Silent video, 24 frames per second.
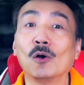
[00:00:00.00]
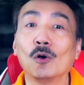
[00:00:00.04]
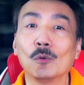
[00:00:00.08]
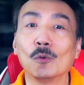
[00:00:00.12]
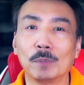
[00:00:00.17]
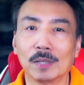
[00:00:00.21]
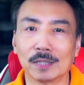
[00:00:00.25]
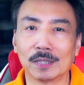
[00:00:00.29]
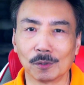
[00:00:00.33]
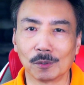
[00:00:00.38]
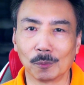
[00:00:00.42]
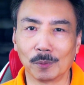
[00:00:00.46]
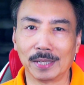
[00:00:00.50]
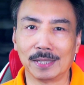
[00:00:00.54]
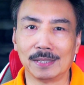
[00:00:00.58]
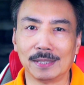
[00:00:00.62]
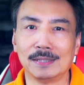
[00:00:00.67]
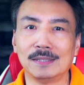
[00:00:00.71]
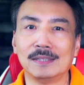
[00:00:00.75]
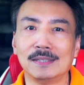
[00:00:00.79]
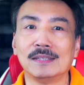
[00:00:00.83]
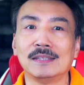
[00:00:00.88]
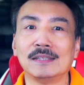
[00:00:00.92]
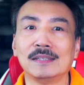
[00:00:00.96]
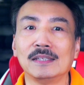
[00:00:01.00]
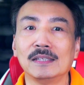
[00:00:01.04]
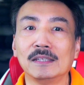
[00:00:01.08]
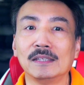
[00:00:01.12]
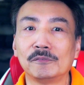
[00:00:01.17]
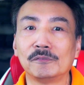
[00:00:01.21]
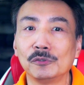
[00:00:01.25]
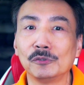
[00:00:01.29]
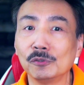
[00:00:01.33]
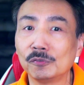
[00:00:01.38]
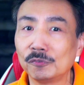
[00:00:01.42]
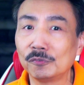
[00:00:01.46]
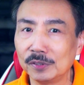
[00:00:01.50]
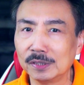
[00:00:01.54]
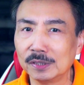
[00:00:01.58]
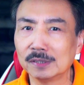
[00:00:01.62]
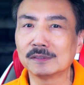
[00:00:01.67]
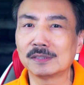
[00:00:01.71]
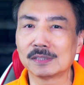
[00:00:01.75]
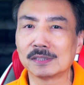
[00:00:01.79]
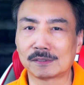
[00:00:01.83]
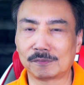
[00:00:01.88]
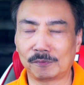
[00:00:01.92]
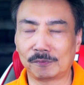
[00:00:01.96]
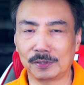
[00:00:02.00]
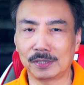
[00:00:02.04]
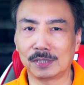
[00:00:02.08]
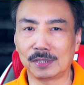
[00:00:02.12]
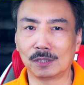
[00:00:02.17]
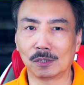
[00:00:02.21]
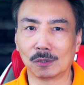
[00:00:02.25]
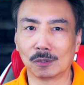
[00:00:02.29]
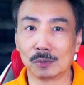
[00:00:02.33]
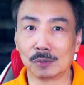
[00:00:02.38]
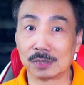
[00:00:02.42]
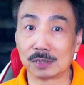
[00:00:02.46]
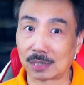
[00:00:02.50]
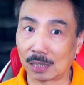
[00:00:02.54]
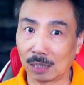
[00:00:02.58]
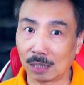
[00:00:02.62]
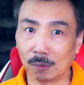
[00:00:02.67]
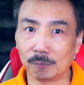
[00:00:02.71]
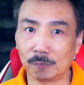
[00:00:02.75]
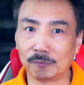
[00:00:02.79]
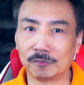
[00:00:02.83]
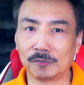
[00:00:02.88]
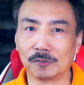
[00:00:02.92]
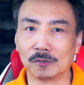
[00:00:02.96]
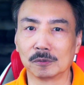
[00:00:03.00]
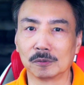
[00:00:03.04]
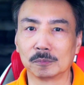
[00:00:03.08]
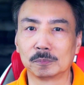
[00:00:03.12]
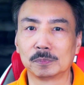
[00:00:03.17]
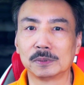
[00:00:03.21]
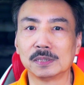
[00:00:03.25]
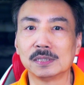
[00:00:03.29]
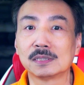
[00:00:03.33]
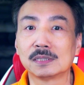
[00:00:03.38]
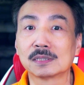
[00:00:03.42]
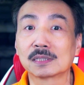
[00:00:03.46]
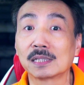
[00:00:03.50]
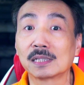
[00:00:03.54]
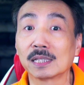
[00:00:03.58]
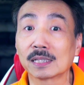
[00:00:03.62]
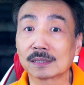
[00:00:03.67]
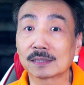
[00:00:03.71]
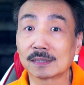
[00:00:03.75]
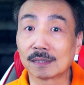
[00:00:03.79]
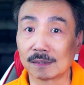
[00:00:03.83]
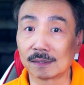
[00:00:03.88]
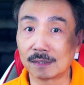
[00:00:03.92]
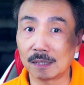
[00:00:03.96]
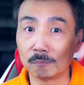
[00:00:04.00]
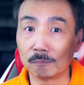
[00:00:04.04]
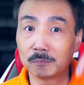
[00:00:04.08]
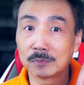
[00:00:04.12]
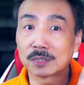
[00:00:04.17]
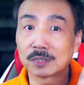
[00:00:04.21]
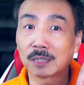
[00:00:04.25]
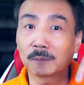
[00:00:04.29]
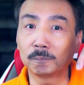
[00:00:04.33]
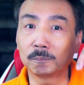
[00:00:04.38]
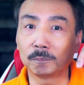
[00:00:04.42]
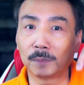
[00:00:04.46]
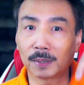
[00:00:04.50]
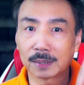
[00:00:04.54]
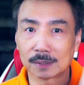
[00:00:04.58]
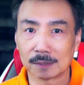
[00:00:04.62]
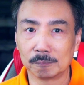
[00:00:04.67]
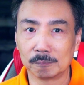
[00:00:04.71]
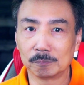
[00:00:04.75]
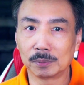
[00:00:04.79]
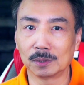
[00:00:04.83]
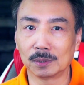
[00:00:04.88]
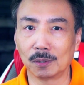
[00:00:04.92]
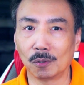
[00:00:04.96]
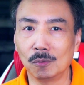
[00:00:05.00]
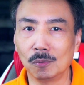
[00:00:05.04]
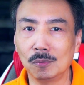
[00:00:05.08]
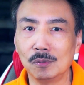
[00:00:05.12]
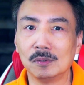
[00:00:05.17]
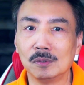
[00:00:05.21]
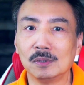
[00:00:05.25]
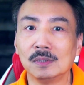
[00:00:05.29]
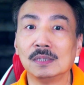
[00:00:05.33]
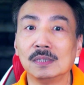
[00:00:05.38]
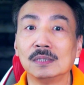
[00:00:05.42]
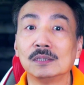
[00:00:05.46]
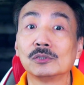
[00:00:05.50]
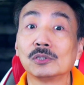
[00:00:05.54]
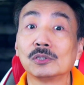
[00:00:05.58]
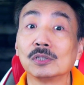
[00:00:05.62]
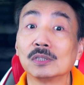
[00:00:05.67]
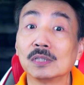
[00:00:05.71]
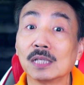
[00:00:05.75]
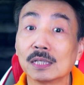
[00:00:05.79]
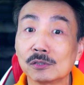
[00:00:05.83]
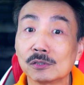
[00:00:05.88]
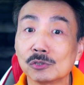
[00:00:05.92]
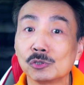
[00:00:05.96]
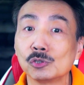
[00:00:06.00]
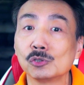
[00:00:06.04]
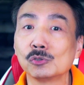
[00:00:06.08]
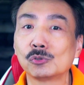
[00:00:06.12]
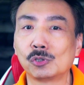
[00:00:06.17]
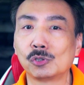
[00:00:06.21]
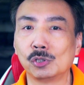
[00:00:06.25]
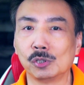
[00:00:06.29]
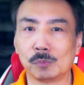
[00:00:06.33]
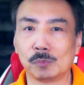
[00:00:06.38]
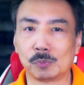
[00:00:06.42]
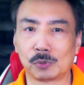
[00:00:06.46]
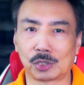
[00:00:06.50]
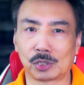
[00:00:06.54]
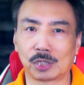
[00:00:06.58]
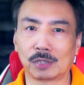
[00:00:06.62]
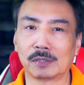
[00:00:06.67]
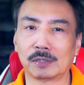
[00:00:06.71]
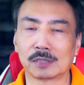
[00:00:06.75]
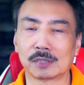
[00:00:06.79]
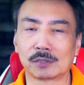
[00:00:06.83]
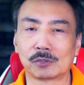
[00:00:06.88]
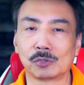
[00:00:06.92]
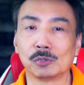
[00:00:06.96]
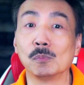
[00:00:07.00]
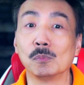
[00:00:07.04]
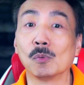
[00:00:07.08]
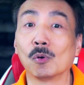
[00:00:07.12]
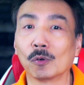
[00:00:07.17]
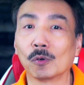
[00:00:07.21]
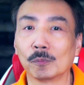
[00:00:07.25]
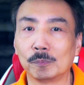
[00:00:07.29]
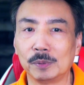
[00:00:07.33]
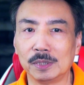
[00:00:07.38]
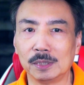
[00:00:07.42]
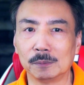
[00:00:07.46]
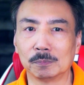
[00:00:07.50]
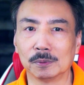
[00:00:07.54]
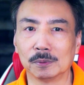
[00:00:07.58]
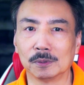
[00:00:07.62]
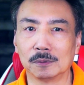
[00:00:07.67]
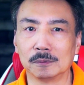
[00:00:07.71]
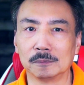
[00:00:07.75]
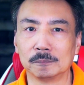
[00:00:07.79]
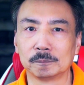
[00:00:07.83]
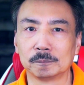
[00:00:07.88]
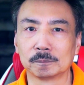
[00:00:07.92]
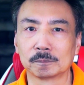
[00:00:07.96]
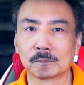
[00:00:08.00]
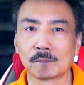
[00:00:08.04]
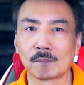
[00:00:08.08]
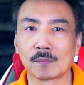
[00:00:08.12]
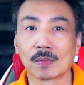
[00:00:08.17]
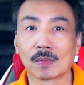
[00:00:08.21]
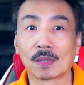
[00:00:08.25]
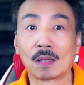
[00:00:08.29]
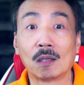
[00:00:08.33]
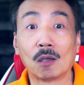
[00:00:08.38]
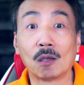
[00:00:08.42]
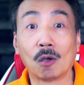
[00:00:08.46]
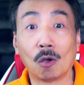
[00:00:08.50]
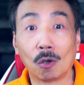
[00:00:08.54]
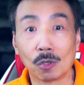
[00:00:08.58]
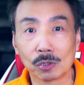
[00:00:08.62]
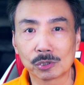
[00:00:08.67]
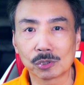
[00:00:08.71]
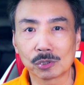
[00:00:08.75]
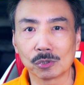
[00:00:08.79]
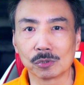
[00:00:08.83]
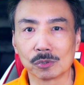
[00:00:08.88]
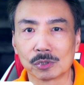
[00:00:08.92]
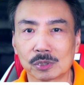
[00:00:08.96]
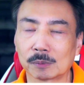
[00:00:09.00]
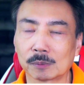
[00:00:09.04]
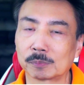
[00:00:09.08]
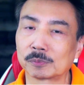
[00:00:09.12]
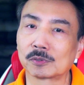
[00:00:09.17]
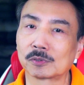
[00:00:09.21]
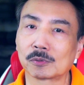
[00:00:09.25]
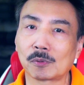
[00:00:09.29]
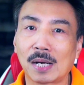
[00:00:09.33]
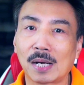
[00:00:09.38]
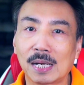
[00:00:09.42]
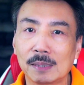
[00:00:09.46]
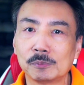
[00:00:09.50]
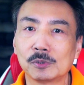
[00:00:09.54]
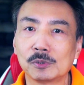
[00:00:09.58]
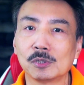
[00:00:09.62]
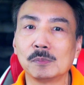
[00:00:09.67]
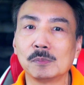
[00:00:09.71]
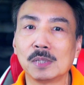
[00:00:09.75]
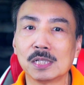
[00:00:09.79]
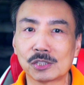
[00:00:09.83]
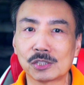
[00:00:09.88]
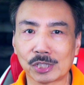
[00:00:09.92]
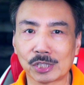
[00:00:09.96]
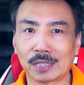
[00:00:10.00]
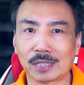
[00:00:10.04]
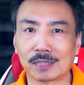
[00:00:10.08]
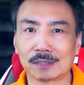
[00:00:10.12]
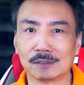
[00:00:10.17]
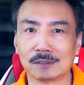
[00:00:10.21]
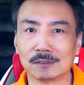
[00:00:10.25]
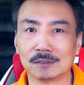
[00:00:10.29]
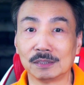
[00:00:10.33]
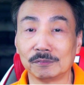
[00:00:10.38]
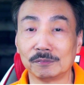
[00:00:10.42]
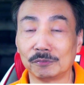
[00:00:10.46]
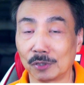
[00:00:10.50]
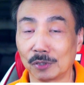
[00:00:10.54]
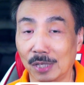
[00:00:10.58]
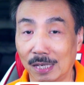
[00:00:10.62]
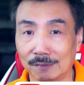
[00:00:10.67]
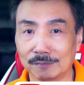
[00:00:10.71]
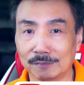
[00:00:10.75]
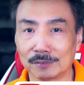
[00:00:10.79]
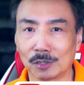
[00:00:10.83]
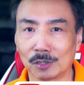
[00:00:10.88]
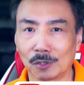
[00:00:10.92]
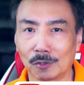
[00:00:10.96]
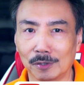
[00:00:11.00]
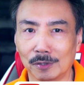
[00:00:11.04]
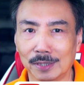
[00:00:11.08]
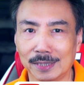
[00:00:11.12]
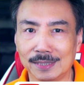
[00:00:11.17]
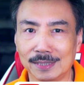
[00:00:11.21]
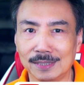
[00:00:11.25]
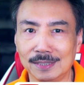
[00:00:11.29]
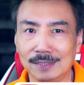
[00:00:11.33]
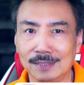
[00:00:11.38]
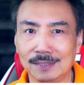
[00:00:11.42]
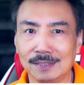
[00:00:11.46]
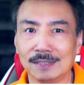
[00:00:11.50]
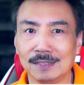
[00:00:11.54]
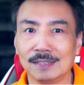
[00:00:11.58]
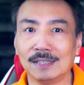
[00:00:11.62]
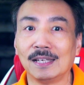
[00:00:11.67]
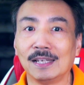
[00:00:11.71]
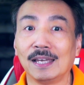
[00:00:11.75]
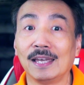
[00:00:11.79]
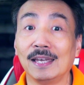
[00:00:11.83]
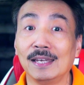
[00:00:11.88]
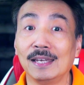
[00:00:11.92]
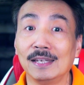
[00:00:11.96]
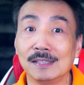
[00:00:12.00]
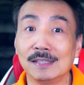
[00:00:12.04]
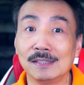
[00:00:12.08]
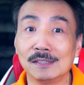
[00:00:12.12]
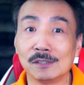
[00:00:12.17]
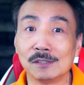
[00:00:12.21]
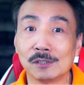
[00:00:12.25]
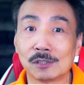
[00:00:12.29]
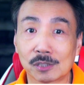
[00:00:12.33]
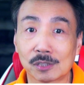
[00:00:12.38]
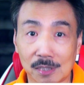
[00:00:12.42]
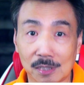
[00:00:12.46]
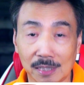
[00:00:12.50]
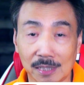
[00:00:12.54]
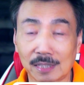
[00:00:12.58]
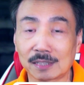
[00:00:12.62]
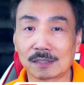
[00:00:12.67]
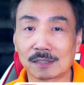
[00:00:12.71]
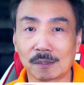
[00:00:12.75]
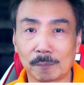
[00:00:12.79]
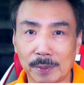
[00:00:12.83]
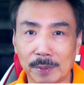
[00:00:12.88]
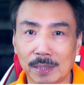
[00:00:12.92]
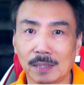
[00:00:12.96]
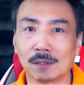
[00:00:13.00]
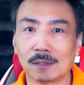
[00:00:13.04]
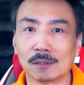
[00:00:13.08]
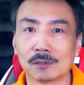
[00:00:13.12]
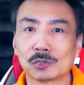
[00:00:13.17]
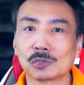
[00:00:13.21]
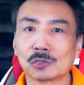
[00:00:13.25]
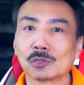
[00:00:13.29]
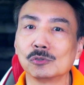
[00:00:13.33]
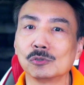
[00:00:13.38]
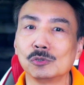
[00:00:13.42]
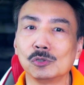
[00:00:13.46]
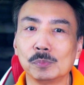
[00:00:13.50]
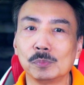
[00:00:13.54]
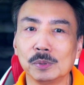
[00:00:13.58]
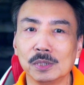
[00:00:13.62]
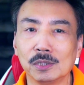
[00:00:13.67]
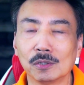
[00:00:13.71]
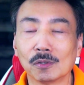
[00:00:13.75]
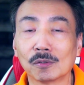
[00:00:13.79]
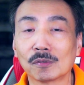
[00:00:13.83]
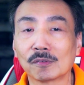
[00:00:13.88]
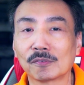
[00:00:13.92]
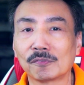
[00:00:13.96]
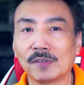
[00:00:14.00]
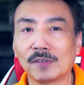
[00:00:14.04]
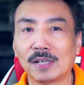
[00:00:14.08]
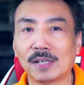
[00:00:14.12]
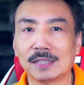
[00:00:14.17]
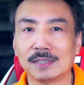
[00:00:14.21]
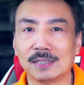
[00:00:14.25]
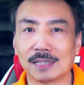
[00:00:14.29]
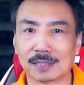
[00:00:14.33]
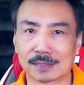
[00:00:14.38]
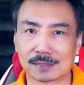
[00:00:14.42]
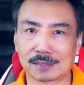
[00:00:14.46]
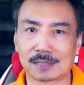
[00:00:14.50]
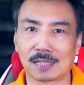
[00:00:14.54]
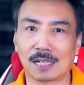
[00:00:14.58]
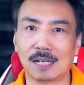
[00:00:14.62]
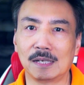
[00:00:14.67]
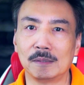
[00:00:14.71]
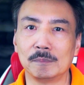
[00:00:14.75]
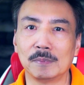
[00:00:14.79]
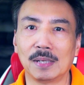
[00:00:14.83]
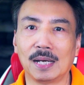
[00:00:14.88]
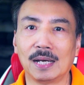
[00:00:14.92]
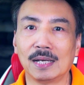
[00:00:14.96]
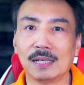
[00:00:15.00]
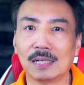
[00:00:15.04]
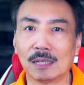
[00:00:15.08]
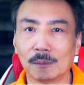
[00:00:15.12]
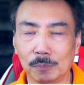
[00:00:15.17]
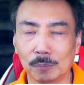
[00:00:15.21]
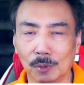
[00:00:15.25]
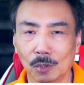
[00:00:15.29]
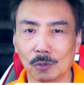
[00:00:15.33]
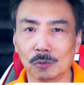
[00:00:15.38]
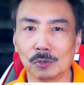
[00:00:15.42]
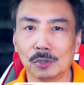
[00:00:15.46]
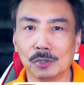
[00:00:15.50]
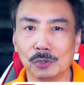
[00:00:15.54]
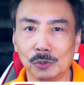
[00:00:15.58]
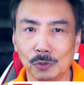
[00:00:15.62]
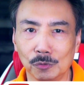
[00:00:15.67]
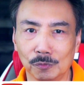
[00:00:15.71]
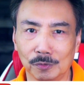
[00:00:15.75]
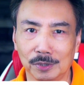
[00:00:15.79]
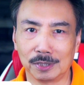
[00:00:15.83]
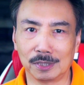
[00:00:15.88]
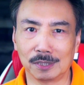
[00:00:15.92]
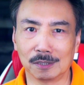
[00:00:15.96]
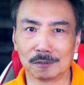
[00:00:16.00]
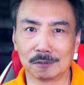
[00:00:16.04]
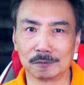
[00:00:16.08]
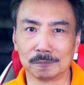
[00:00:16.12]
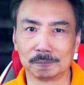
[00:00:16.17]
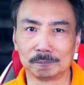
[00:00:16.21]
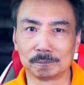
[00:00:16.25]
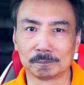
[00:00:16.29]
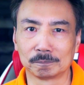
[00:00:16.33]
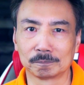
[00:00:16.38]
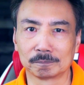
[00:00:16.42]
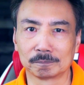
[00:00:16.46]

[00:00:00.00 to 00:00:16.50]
oh by the way if you feel this video is helpful please click the thumbs up button below to let YouTube share it to more people also subscribe to my channel if you haven't already and click the bell so you'll be notified next time I upload a new video.